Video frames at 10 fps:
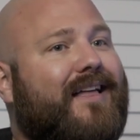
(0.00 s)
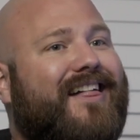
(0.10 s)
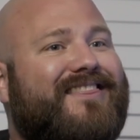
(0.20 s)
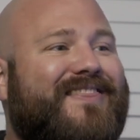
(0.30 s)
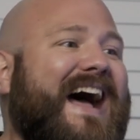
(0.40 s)

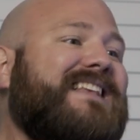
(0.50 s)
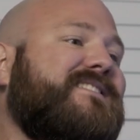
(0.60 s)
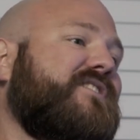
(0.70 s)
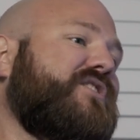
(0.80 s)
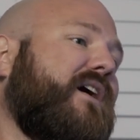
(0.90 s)
that's
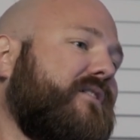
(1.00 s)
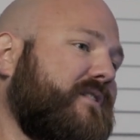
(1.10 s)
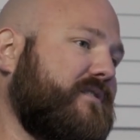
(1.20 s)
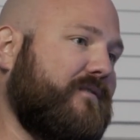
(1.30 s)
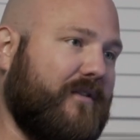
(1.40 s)
the challenge I
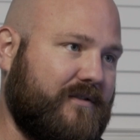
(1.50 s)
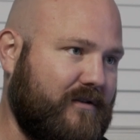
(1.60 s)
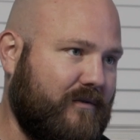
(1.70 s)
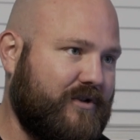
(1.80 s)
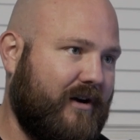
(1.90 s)
see for this
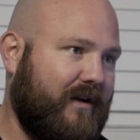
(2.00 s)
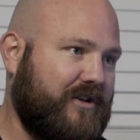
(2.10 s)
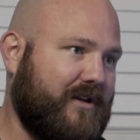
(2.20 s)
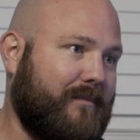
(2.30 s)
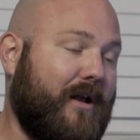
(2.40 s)
new
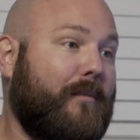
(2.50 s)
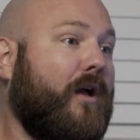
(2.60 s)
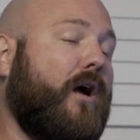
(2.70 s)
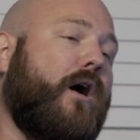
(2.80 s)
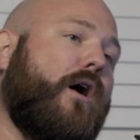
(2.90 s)
generation coming up.
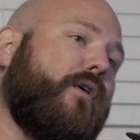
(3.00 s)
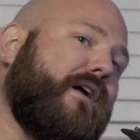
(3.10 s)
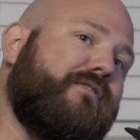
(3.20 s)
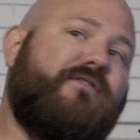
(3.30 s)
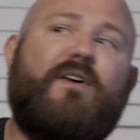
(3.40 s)
Oh, they
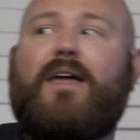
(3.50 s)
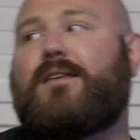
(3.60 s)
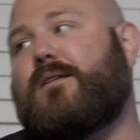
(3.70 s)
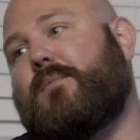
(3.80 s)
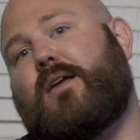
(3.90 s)

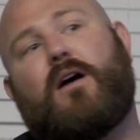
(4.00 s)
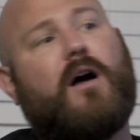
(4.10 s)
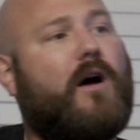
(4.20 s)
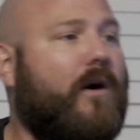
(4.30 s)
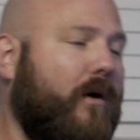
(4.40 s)
offended me.
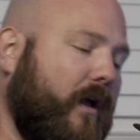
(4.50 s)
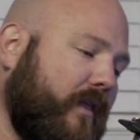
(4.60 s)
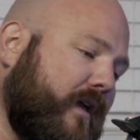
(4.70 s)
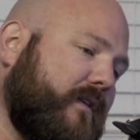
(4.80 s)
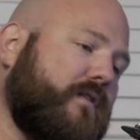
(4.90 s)
Oh,
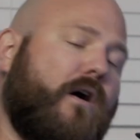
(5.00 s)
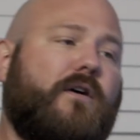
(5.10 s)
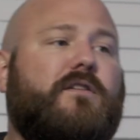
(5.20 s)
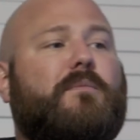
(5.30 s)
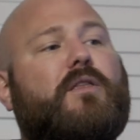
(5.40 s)
they
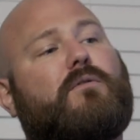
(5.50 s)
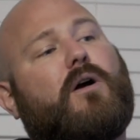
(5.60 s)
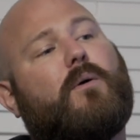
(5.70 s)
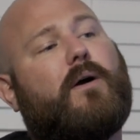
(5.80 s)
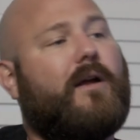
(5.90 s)
talked to me the
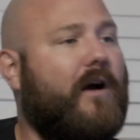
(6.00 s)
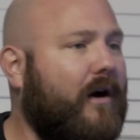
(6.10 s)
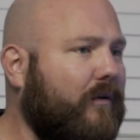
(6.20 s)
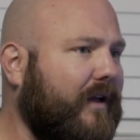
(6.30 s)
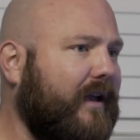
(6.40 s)
wrong way.
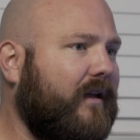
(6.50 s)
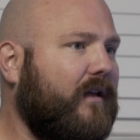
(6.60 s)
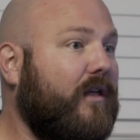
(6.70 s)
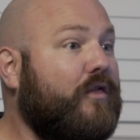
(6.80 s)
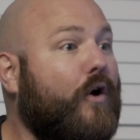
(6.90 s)
Oh, like
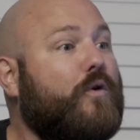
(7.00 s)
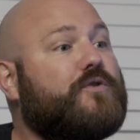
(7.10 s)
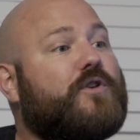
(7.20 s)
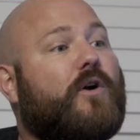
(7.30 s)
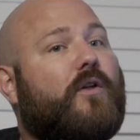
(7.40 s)

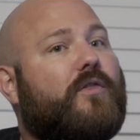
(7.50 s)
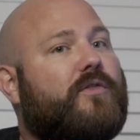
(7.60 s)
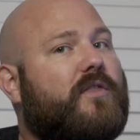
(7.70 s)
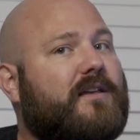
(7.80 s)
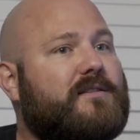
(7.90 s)

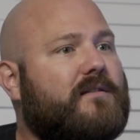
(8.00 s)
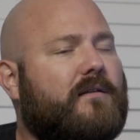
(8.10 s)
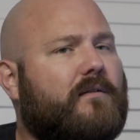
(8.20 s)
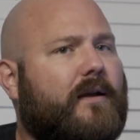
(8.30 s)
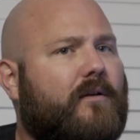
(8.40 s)

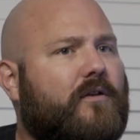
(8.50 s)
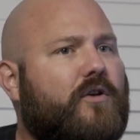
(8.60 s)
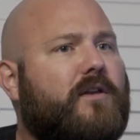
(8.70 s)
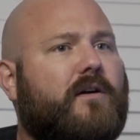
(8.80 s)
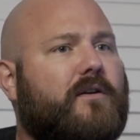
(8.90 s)
you
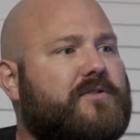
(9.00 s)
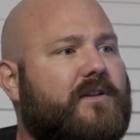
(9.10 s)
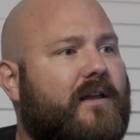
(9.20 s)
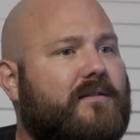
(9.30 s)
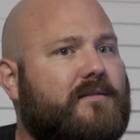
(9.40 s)
need to
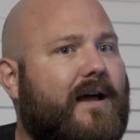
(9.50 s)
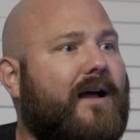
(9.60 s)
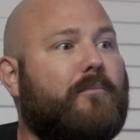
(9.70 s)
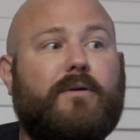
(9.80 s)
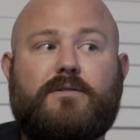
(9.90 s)
understand, it's not
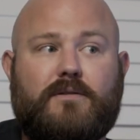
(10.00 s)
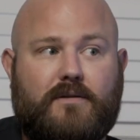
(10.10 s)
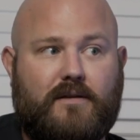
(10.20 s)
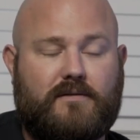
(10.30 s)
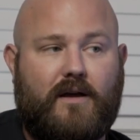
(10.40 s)
how business
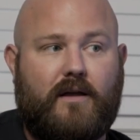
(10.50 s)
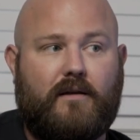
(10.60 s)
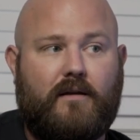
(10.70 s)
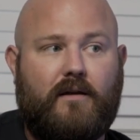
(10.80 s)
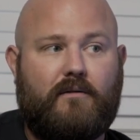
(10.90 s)
gets
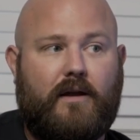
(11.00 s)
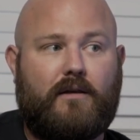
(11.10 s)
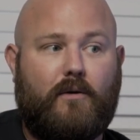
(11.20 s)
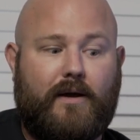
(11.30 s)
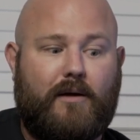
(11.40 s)
done, right?
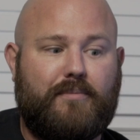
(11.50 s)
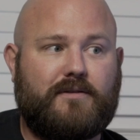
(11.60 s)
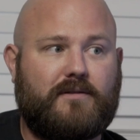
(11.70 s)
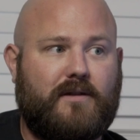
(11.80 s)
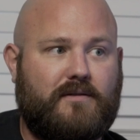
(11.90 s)
Knowing how
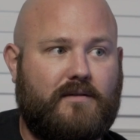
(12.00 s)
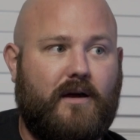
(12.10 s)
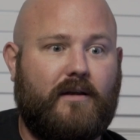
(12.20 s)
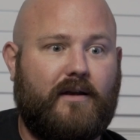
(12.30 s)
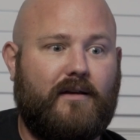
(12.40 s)
business gets
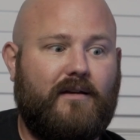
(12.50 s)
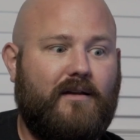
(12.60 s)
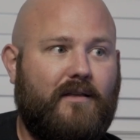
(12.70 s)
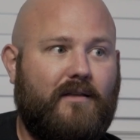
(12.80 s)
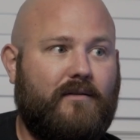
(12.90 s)
done, like
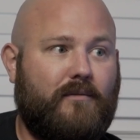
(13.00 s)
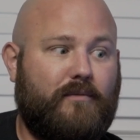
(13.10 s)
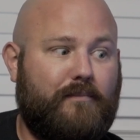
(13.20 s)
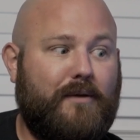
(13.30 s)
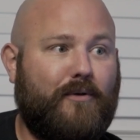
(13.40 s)

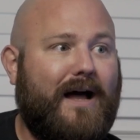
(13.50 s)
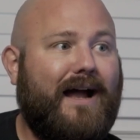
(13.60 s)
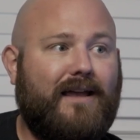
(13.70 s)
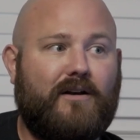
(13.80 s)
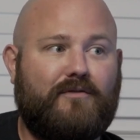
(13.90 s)
the people
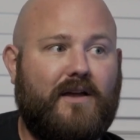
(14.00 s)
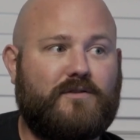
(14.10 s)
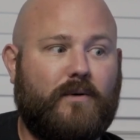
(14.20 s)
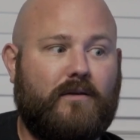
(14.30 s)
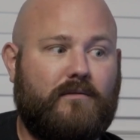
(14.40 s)
I
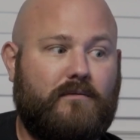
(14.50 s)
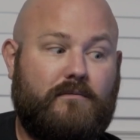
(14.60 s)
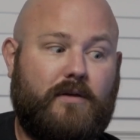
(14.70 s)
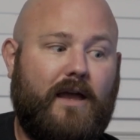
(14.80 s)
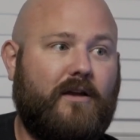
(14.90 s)
interface with,
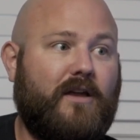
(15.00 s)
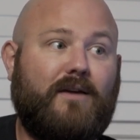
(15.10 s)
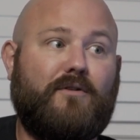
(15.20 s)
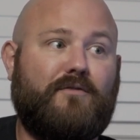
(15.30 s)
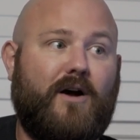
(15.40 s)
they could
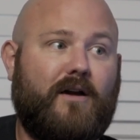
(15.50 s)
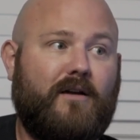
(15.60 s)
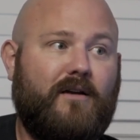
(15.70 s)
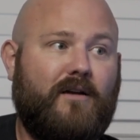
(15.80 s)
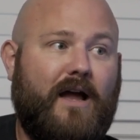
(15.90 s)
give a fuck
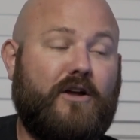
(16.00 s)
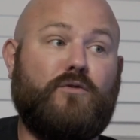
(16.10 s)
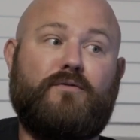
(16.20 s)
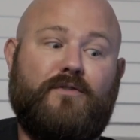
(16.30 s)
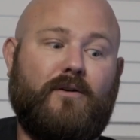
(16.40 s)
how
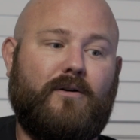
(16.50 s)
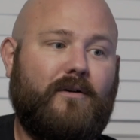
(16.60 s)
you feel.